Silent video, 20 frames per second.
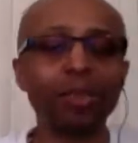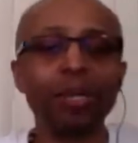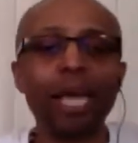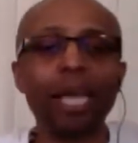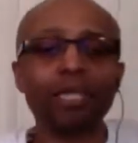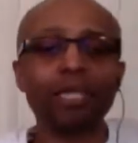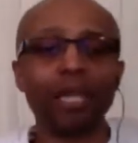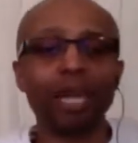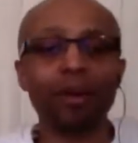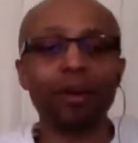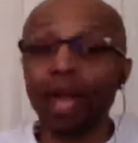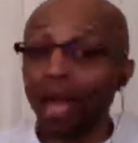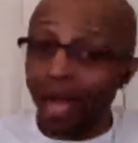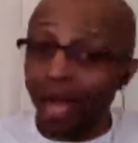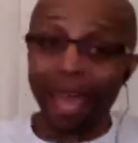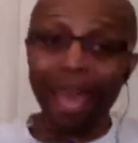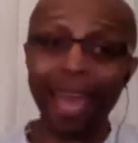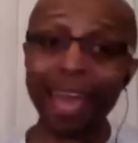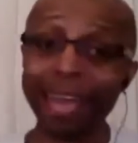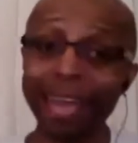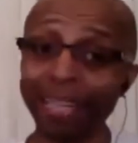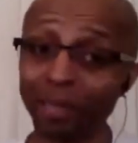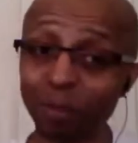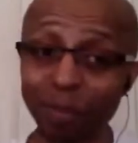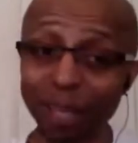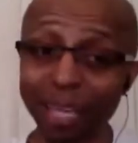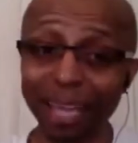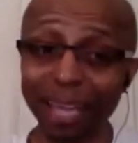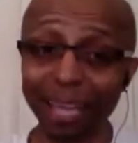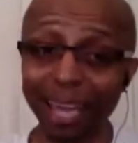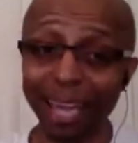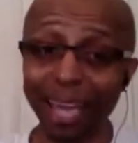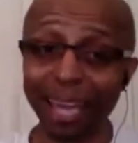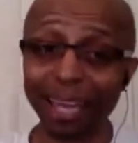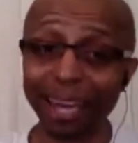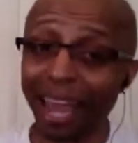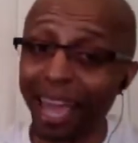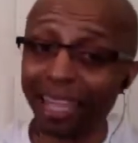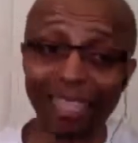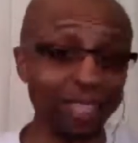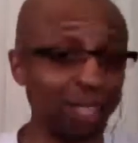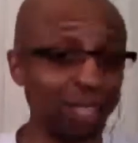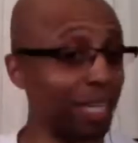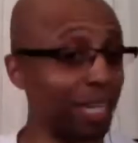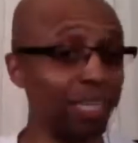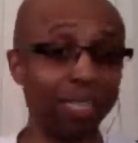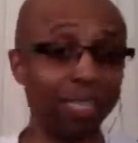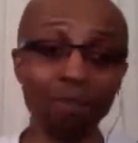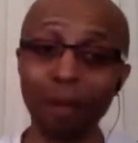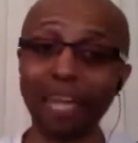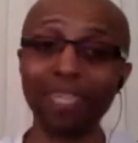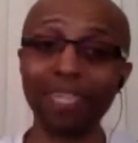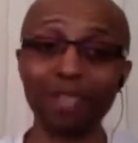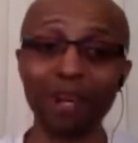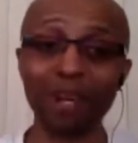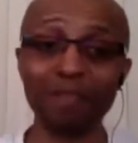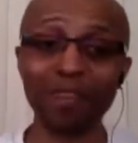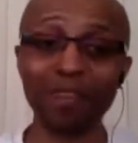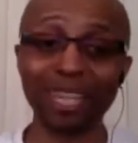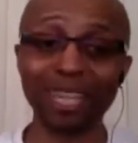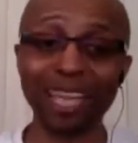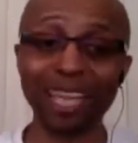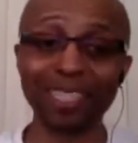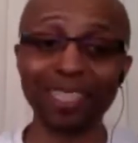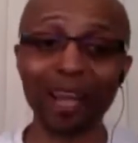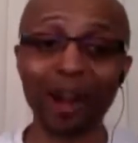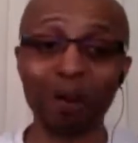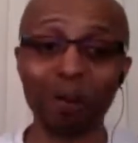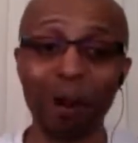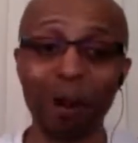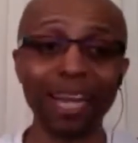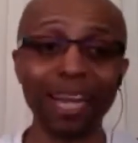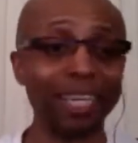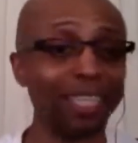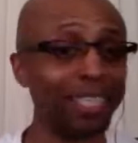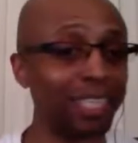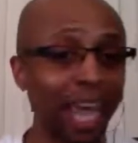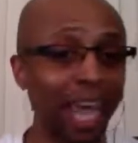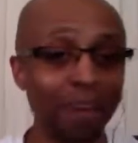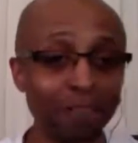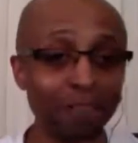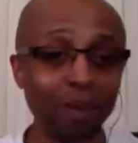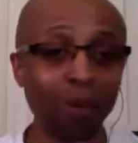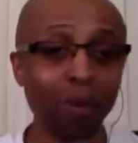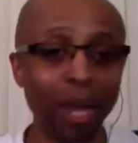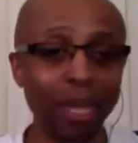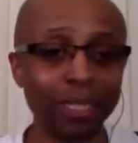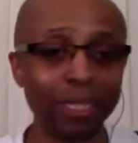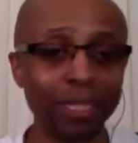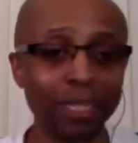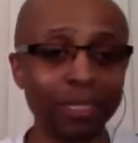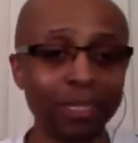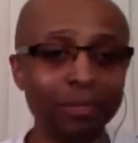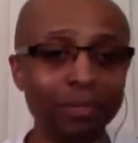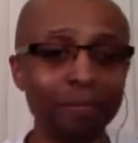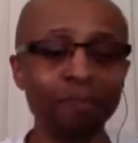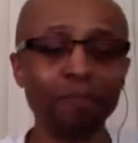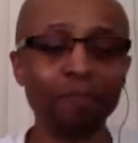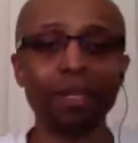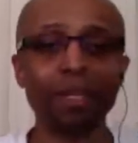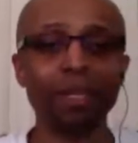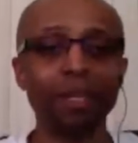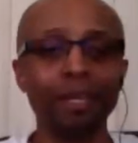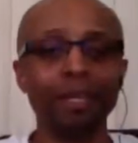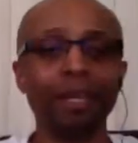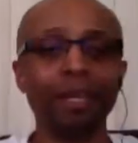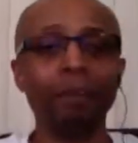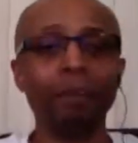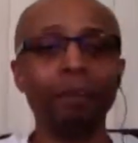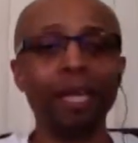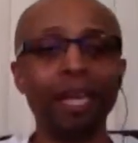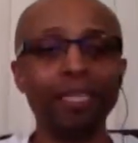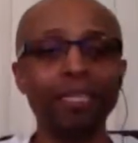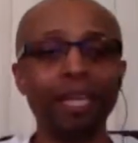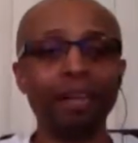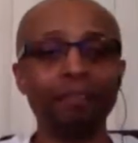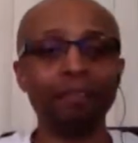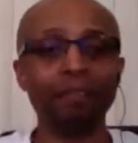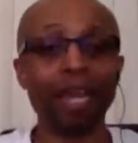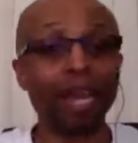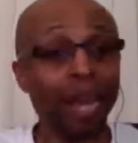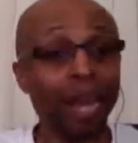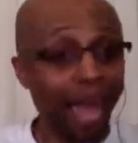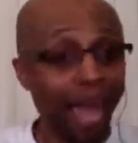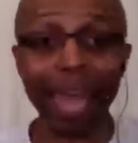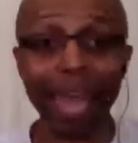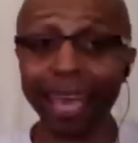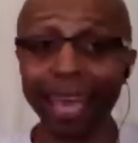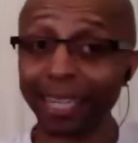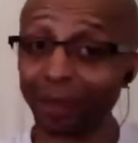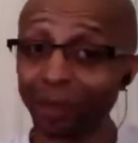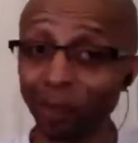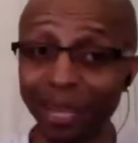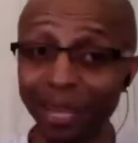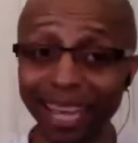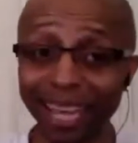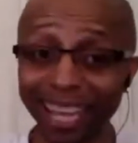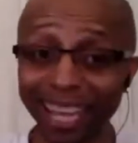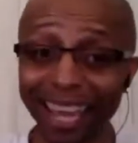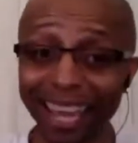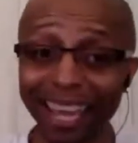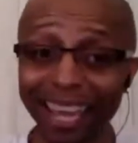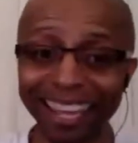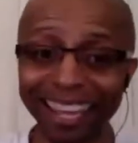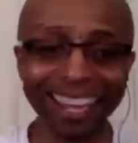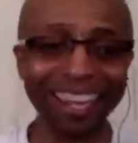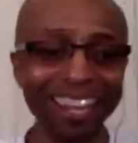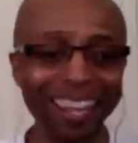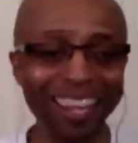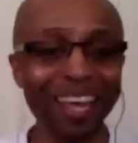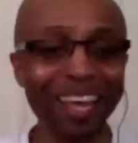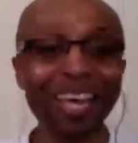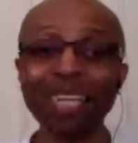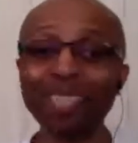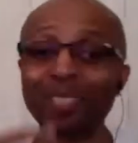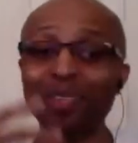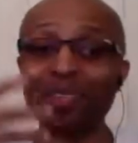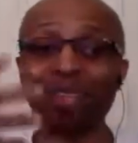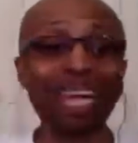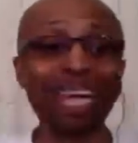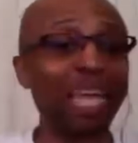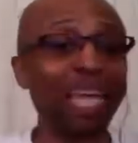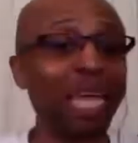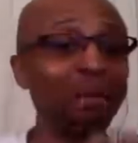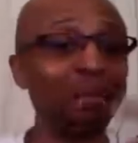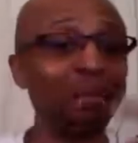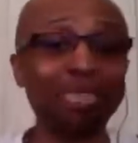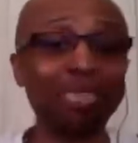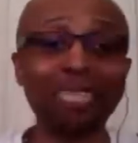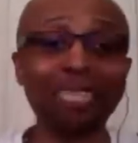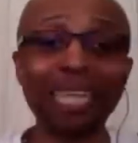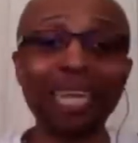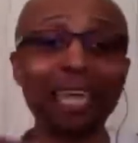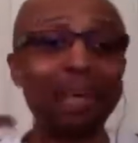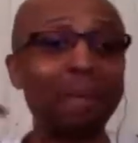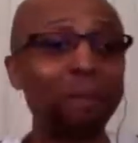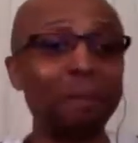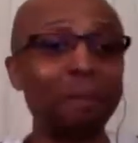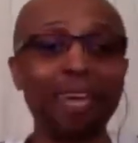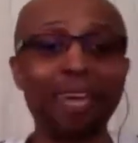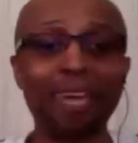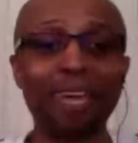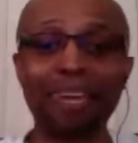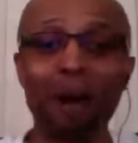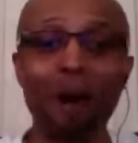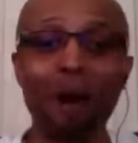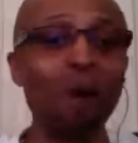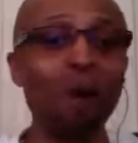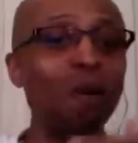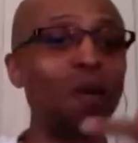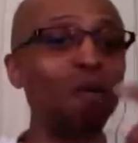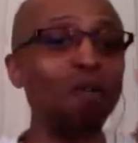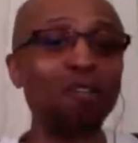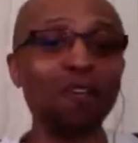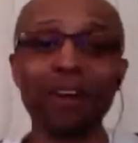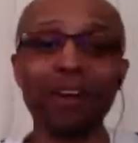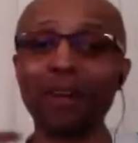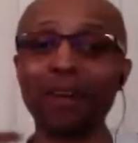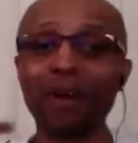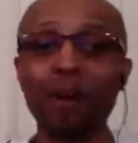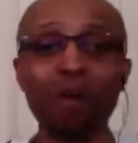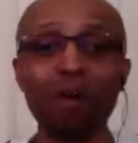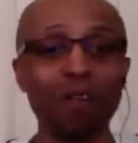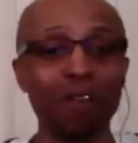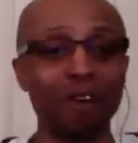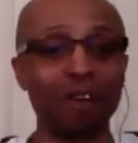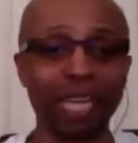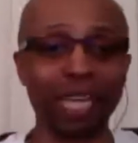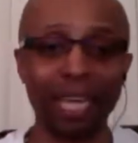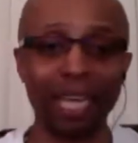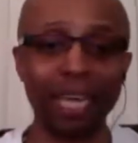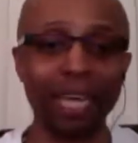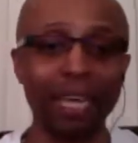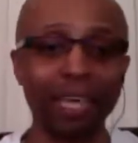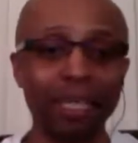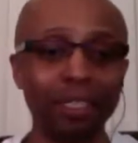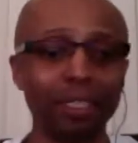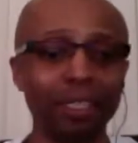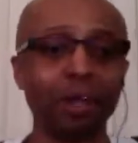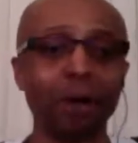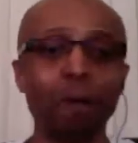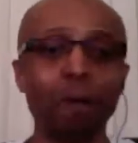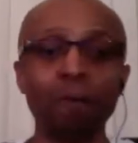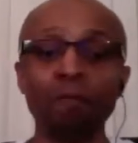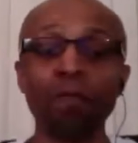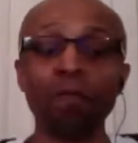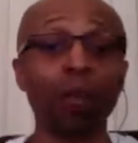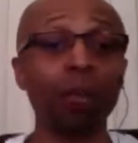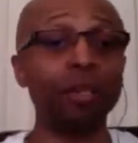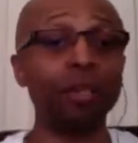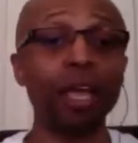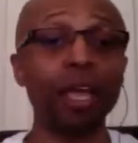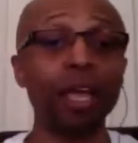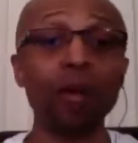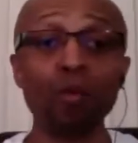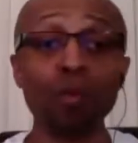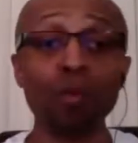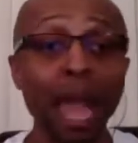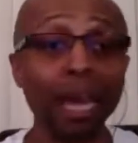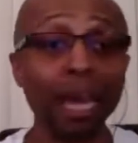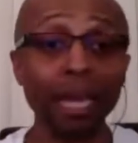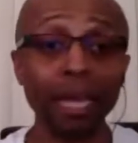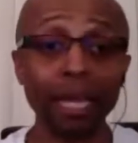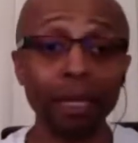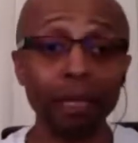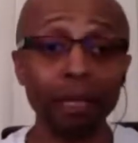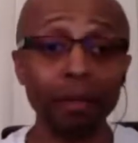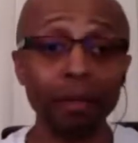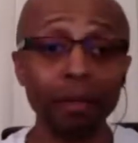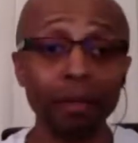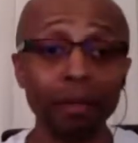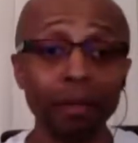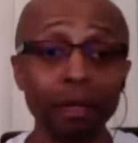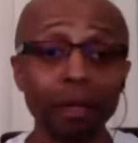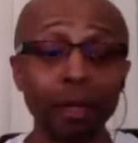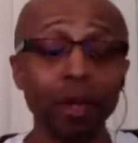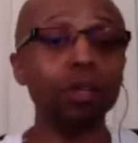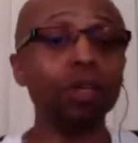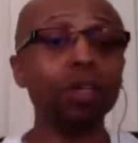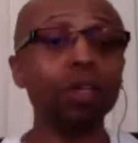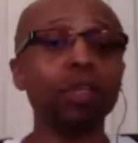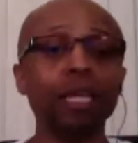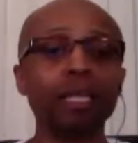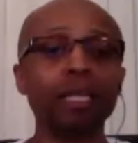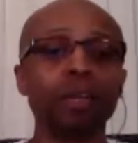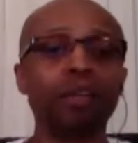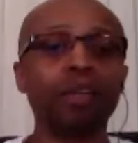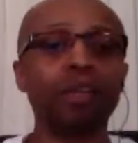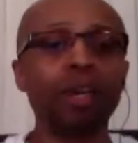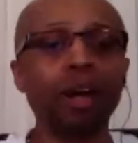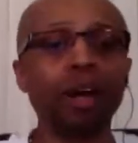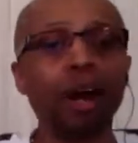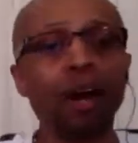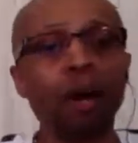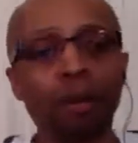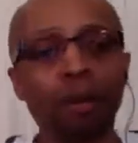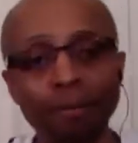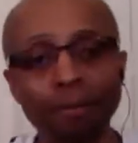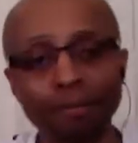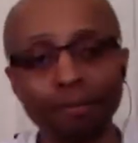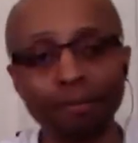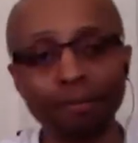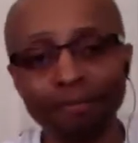2 days later, hey, it's me again. Hey, just making sure everything is all right. Did you have any questions? A couple days after that, hey, it's me again. So they keep seeing me over and over again. So when they're ready, who do you think they're going to call?